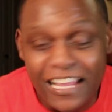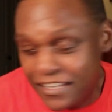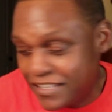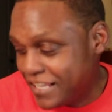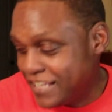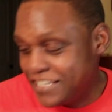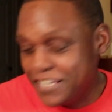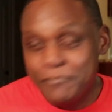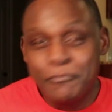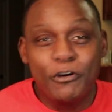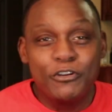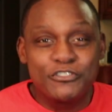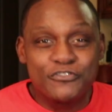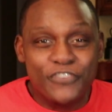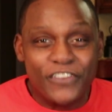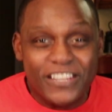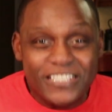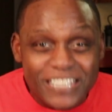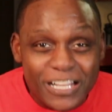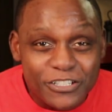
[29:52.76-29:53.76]
the emoji
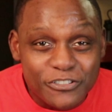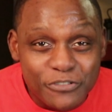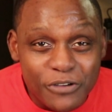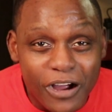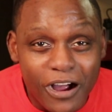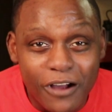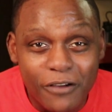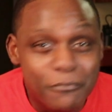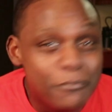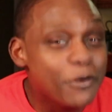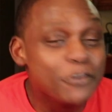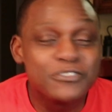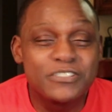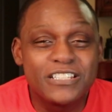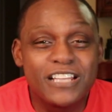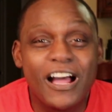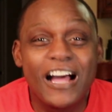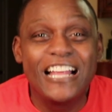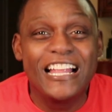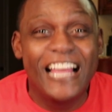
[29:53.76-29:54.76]
face I do all most
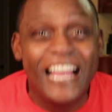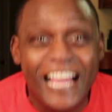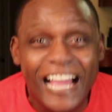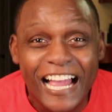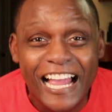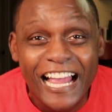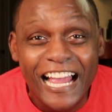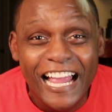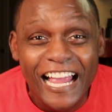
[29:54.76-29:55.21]
of y'all.